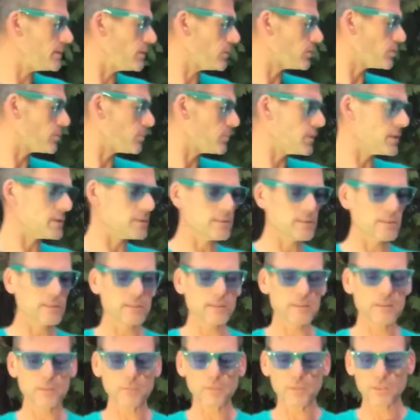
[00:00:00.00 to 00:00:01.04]
Autopot
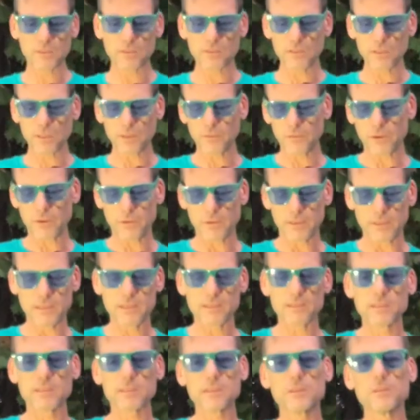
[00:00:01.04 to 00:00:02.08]
system, it's not very
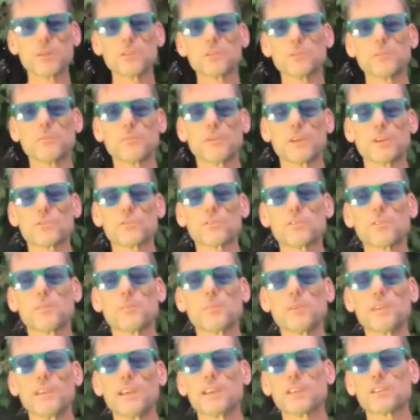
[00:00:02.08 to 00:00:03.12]
necessary to measure the
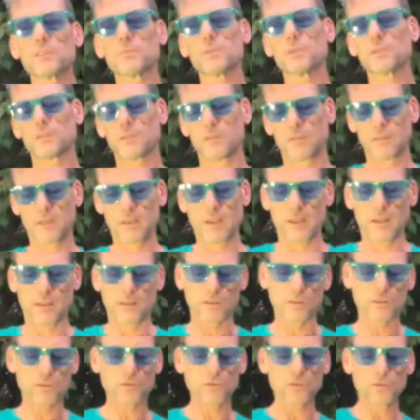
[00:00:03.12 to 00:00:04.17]
pH, but
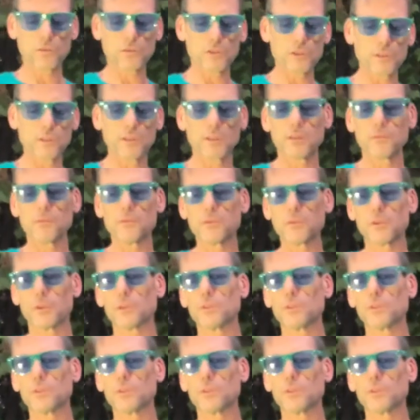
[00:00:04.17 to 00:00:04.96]
the solution gives you a